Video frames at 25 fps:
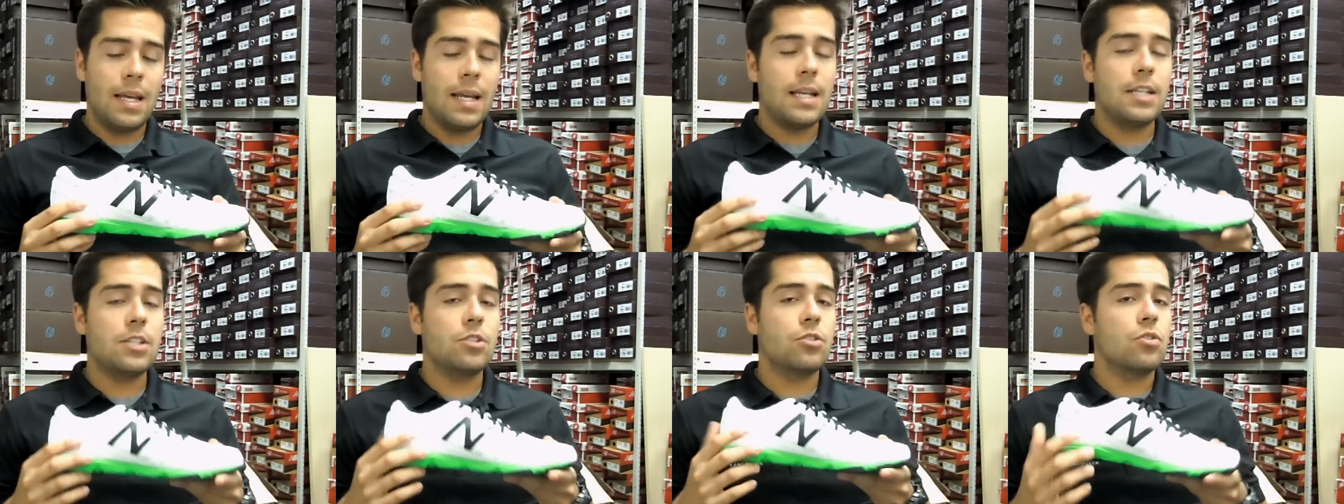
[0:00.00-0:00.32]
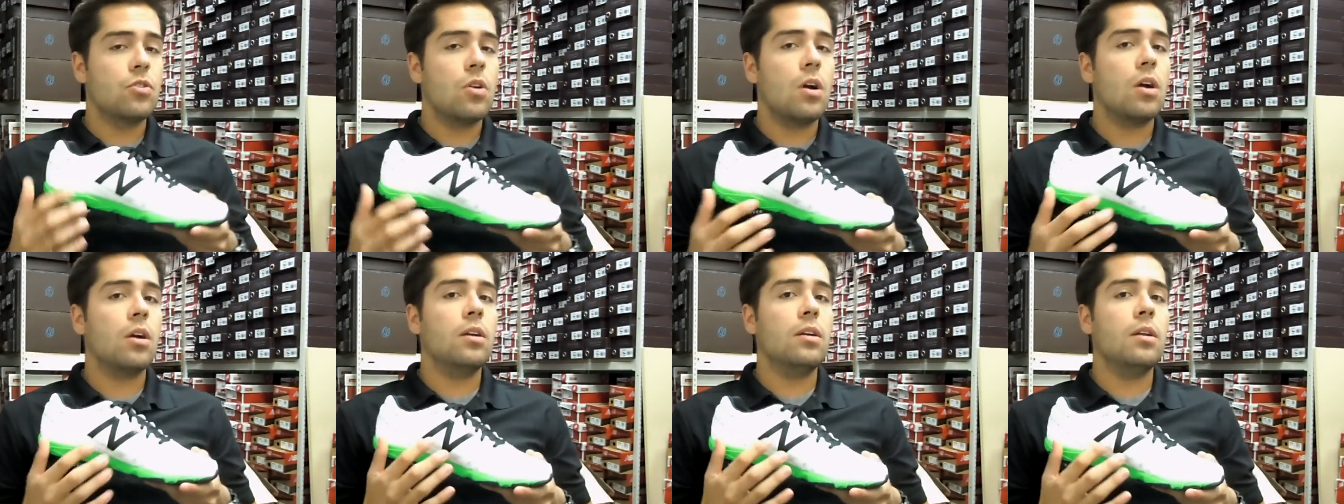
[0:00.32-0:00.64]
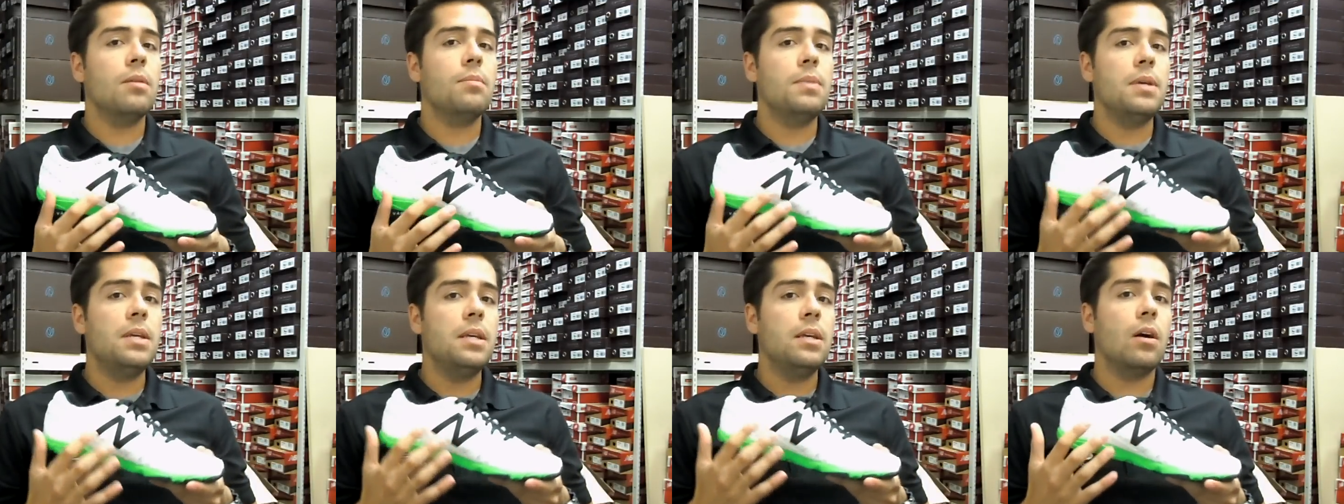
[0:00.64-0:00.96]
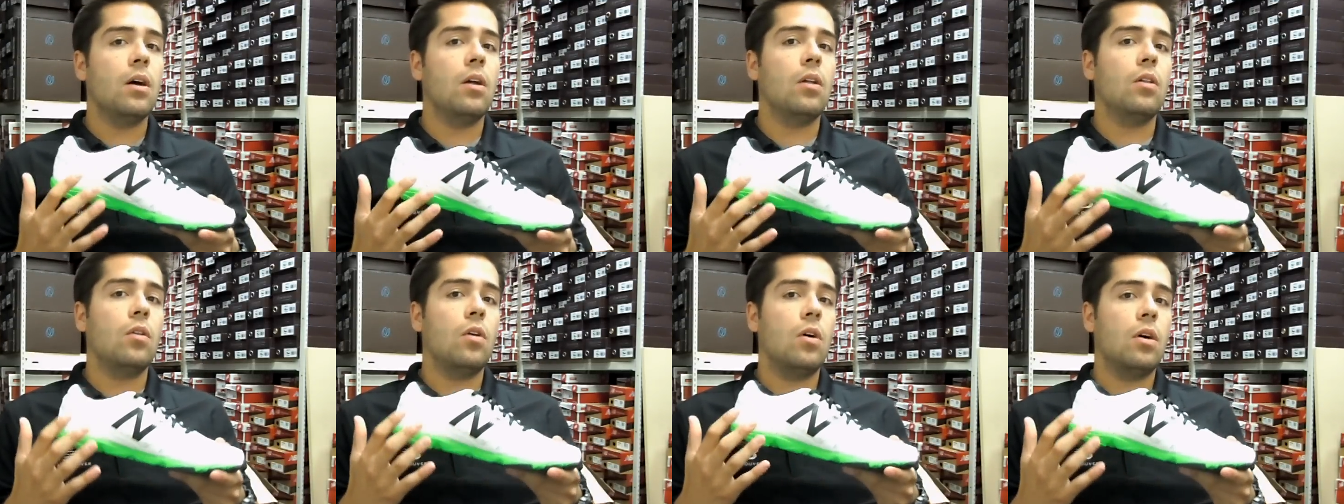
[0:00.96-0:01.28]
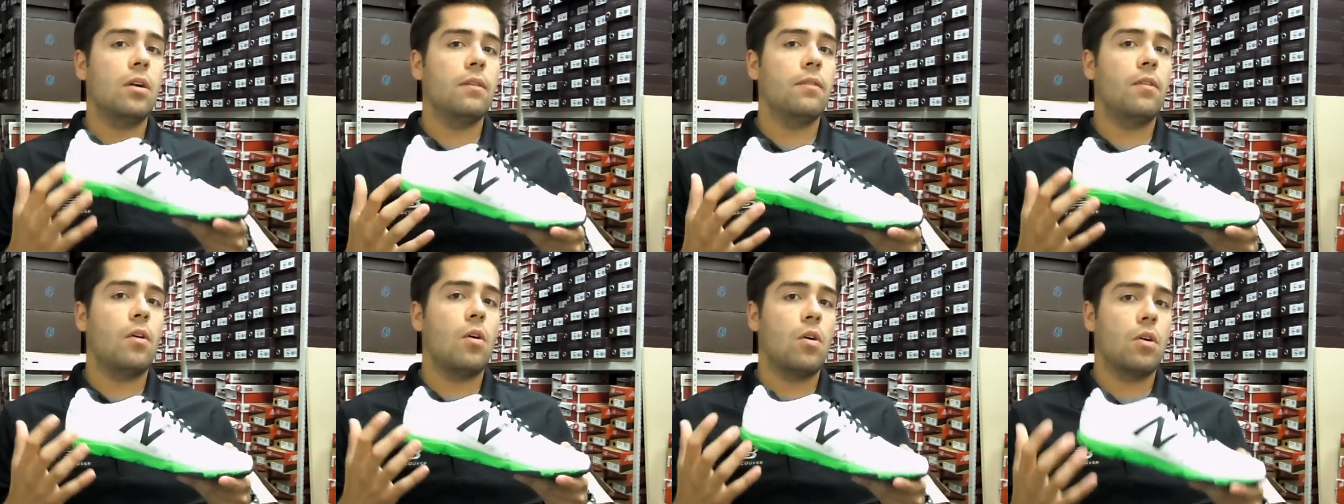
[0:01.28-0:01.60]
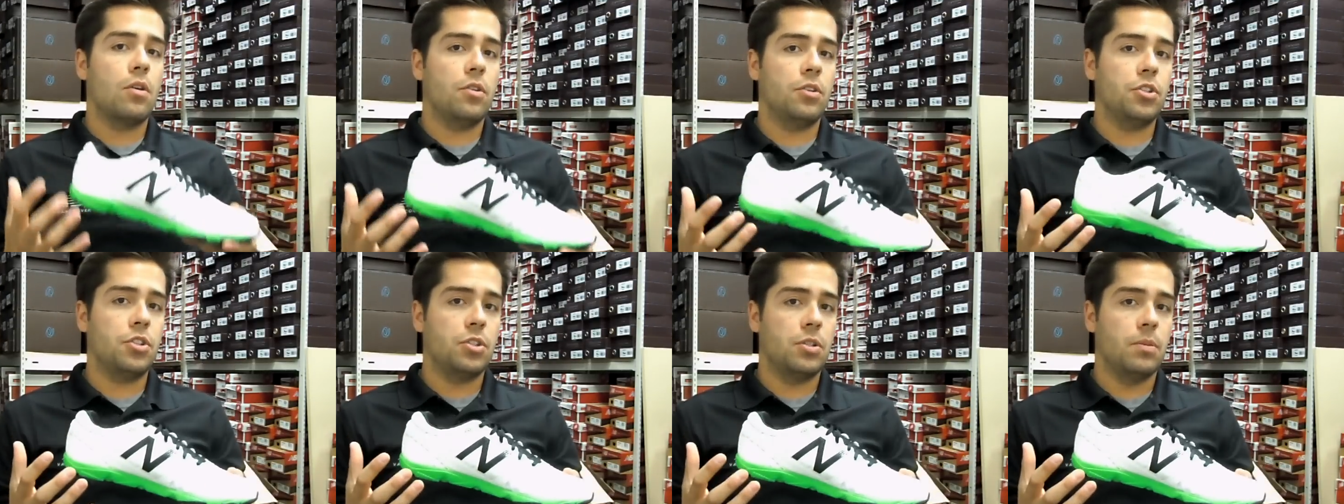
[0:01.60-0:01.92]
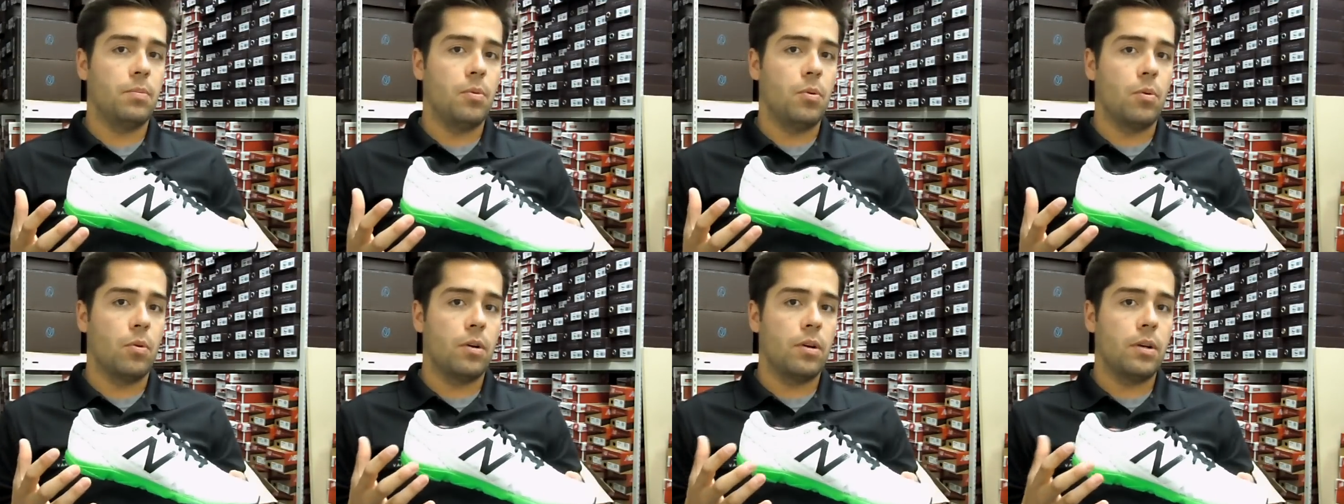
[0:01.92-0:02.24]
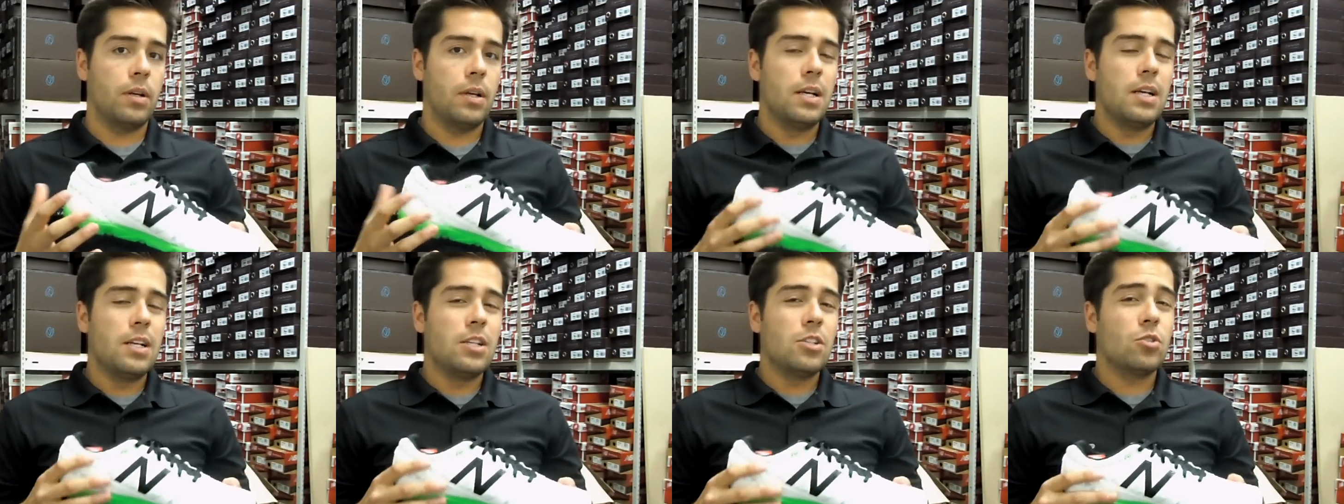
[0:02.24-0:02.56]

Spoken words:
is there not going to be a lot of arch support.